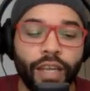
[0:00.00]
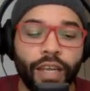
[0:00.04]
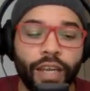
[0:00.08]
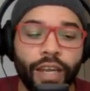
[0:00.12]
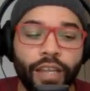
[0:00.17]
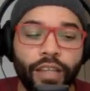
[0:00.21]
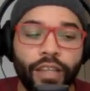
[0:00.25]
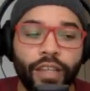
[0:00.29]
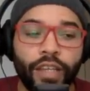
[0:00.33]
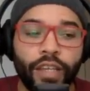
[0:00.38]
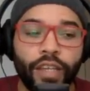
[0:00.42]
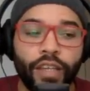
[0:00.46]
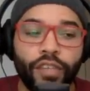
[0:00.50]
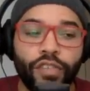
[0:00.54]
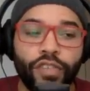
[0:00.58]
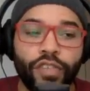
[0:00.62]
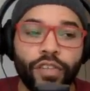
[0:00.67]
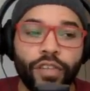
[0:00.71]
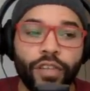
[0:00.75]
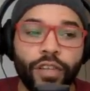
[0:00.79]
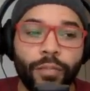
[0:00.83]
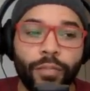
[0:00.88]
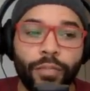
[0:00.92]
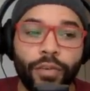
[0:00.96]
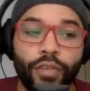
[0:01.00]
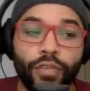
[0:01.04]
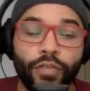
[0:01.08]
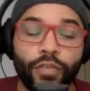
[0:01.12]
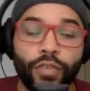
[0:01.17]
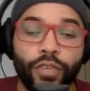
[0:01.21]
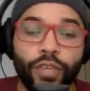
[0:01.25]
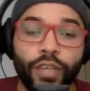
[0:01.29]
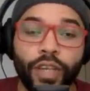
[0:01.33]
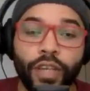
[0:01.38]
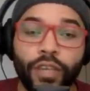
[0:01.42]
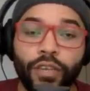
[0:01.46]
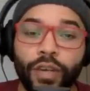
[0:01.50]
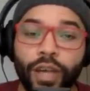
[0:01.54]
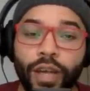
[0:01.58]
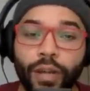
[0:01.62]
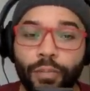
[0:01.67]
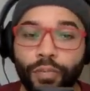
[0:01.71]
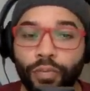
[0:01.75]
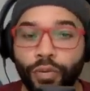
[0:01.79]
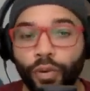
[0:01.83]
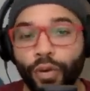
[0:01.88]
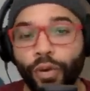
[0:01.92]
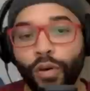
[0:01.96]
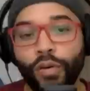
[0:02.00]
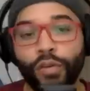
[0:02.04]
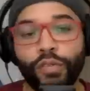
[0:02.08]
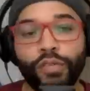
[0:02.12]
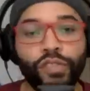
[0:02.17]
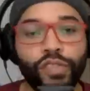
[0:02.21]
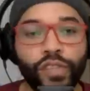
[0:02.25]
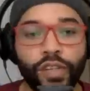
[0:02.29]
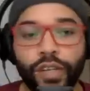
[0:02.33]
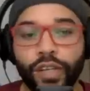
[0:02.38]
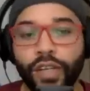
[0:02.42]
And I think it's a beautiful thing. You have pros and